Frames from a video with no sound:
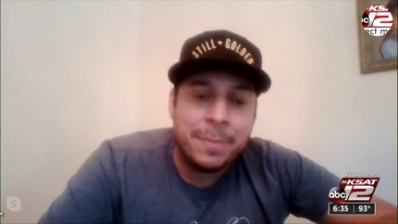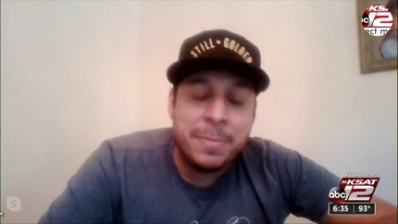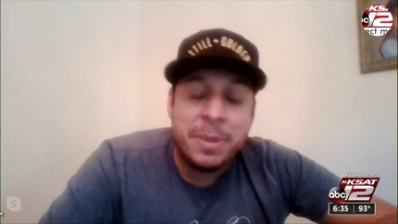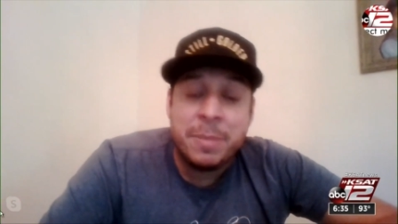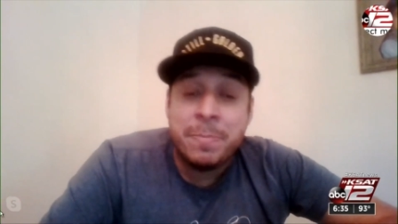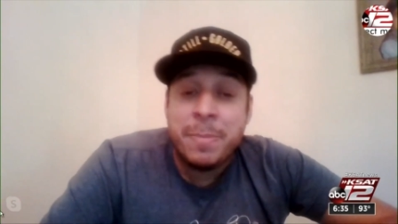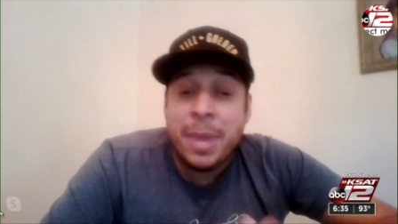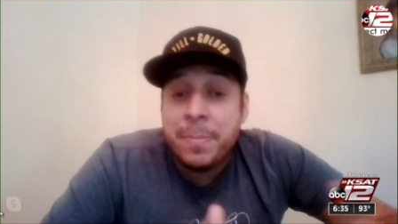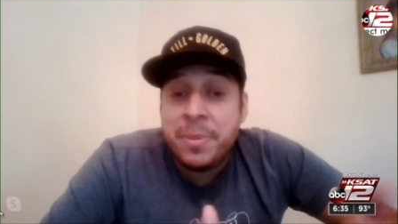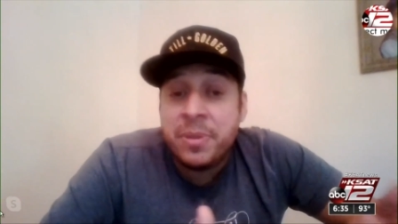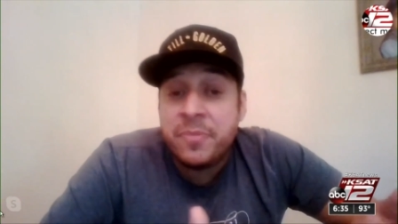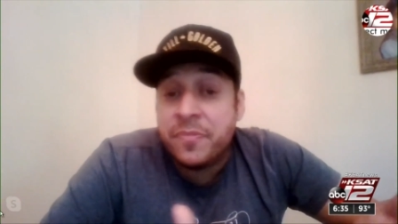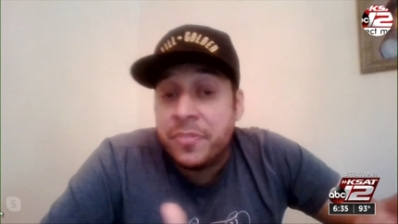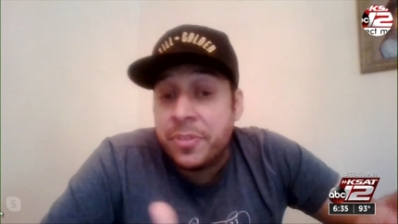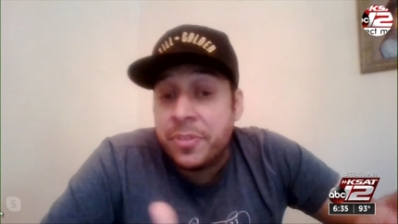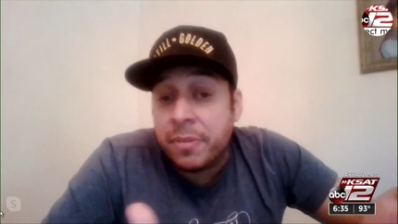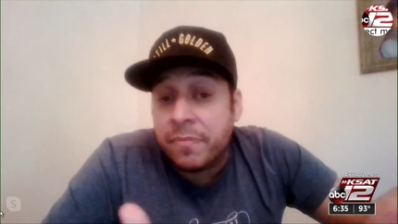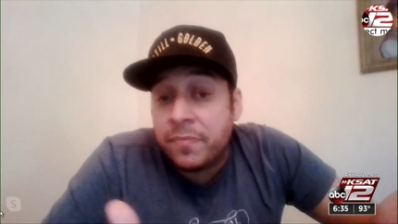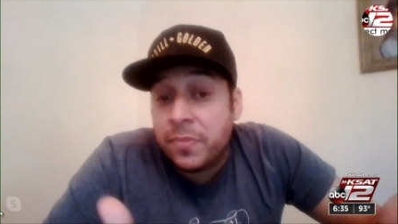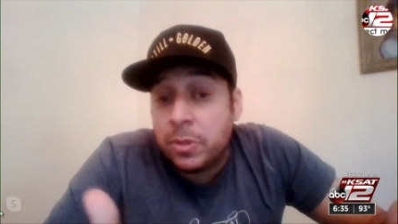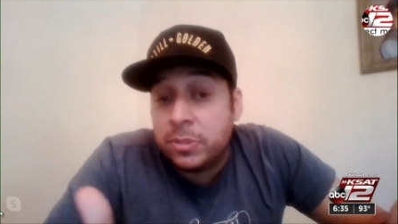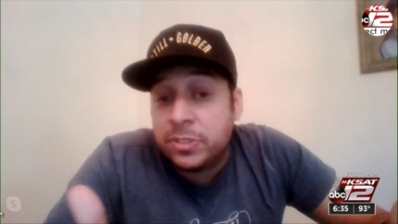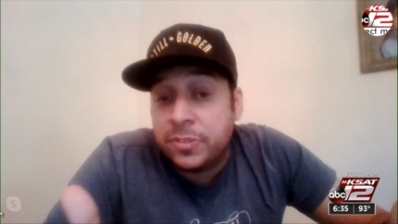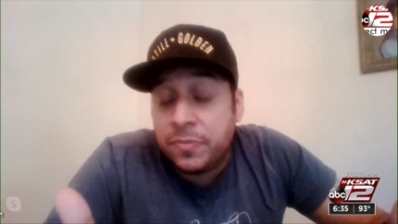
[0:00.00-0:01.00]
I mean, maybe for
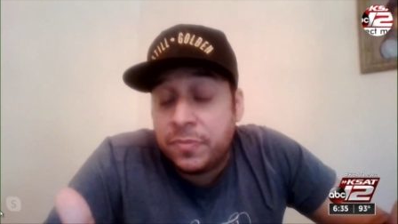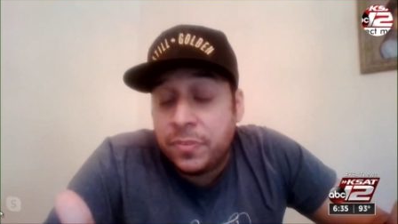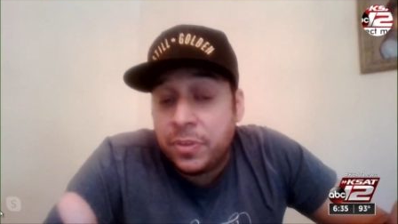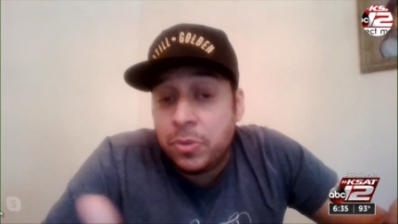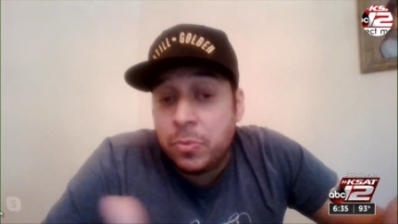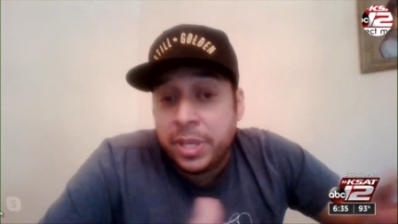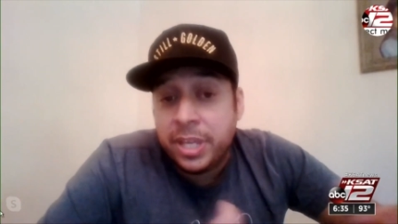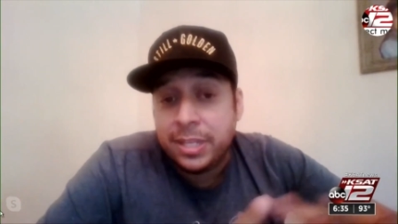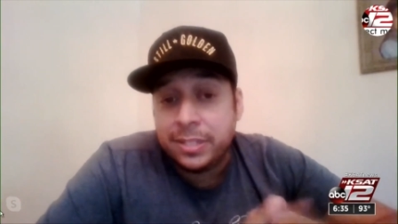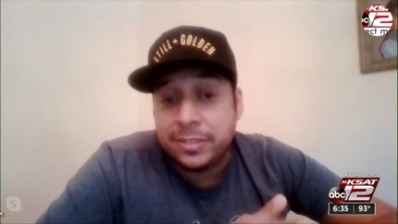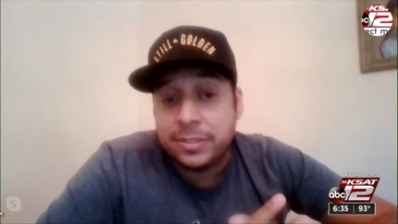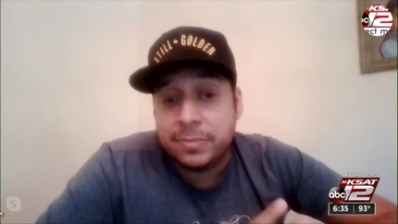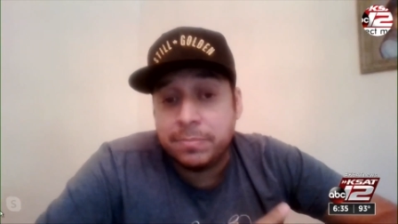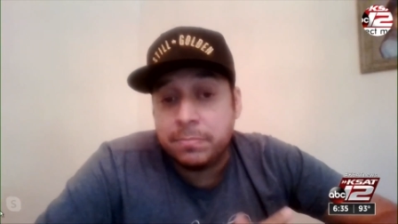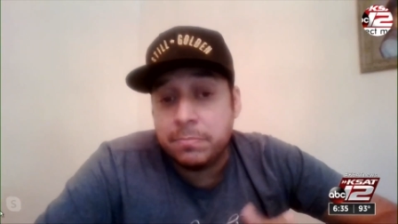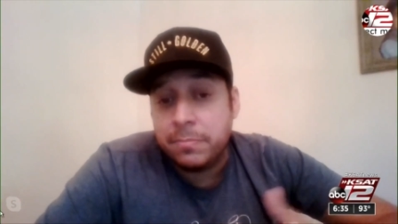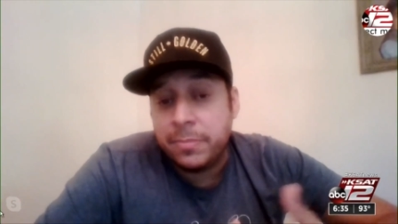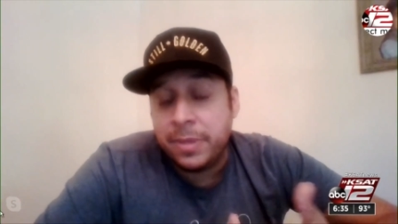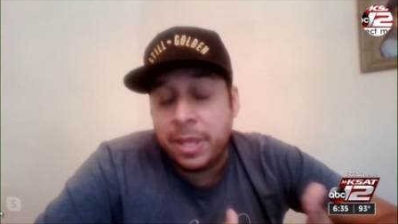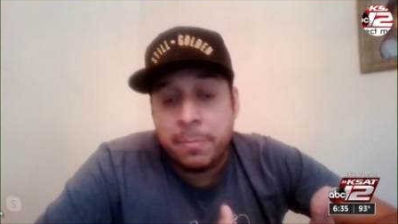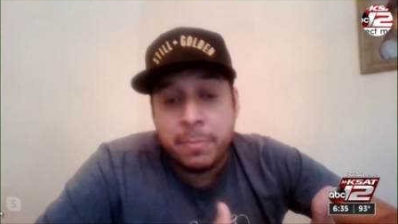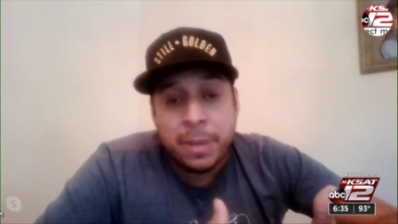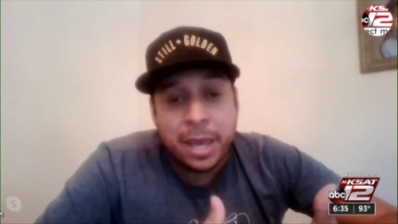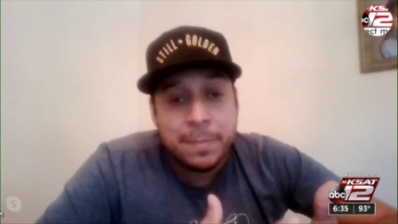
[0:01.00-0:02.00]
the first few weeks
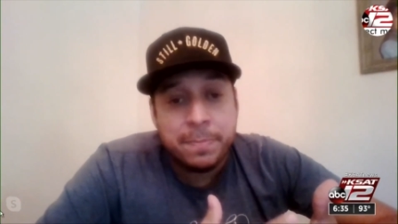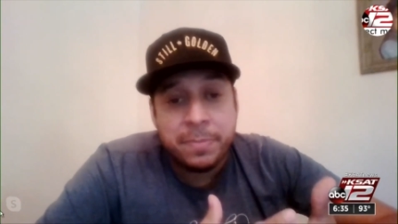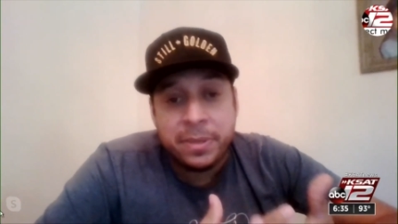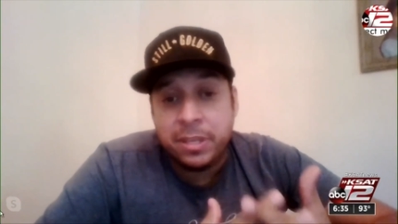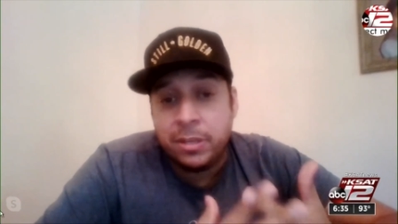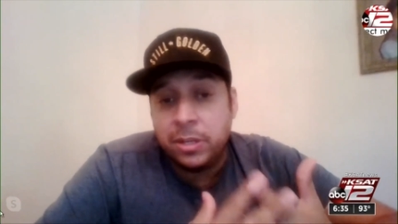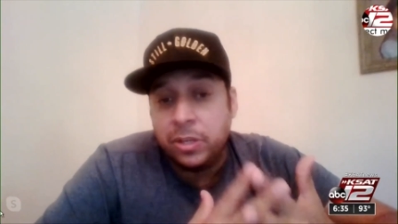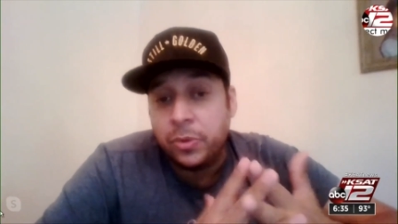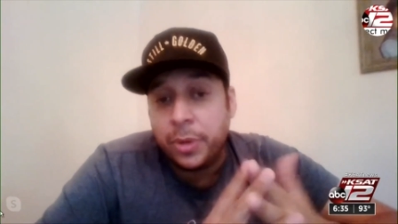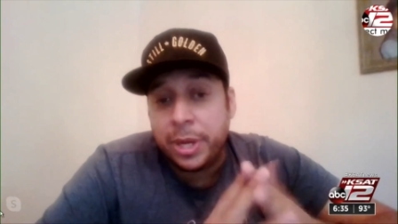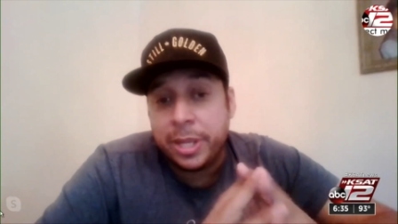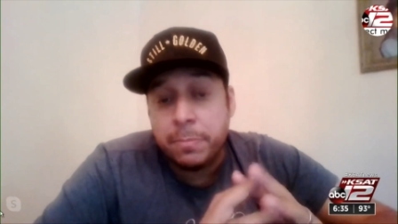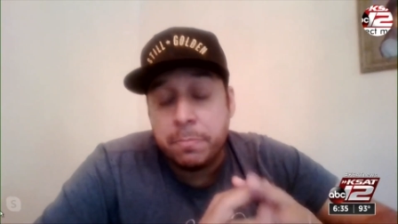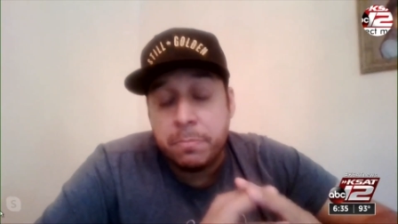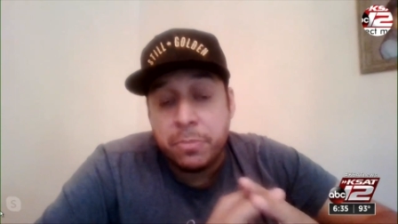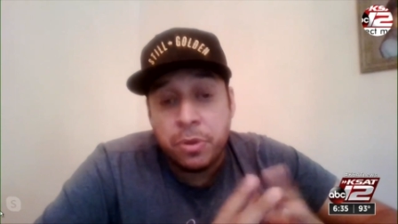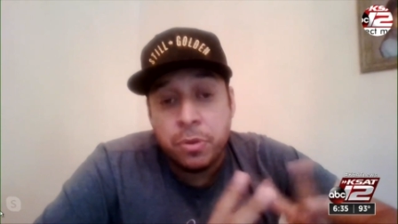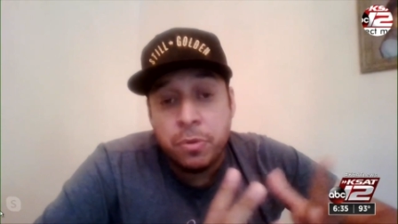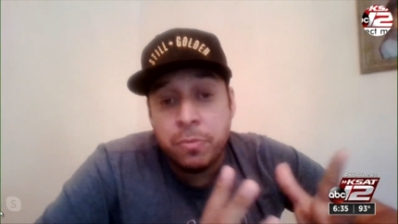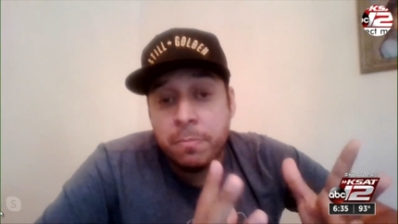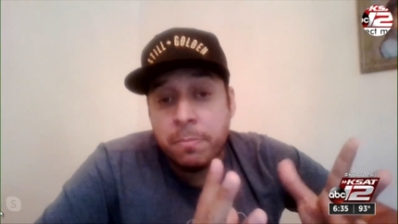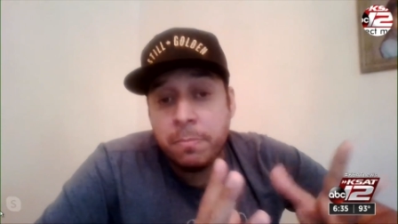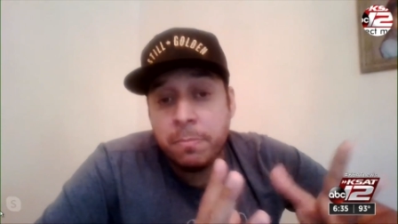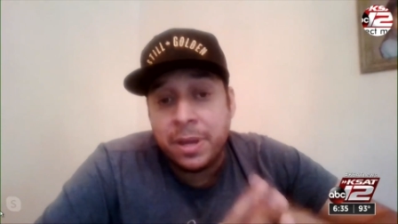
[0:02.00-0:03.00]
it might be a great
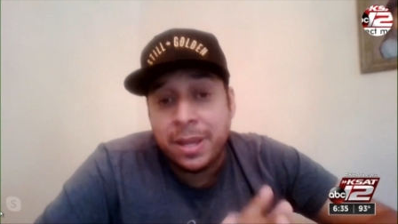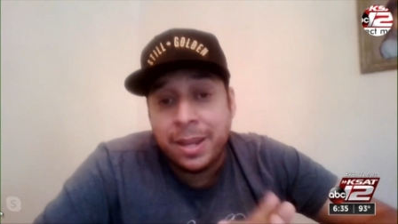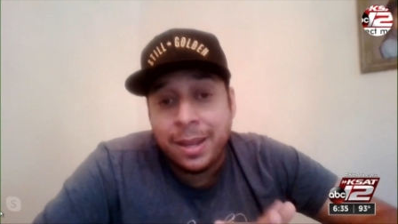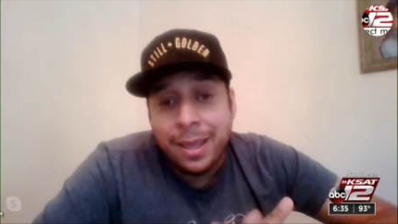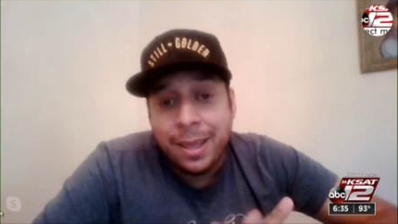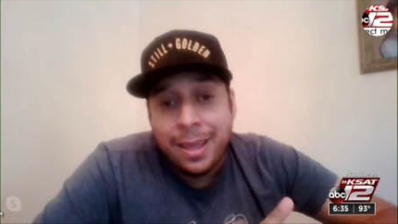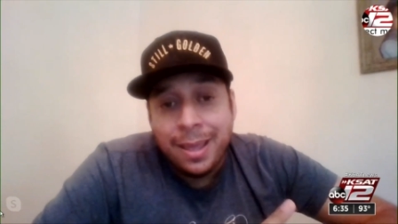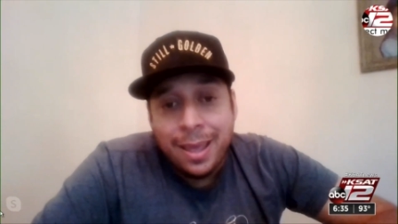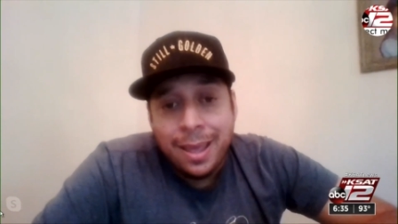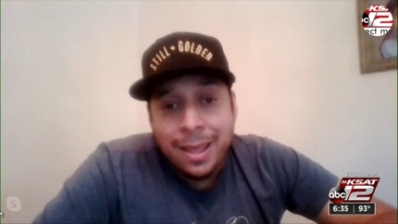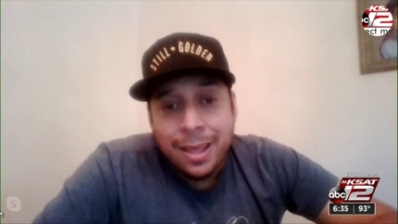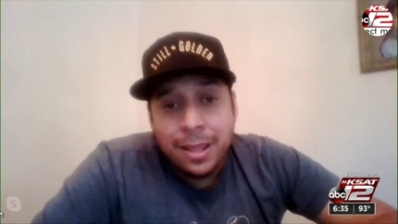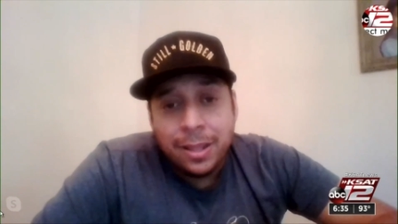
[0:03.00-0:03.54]
boom, but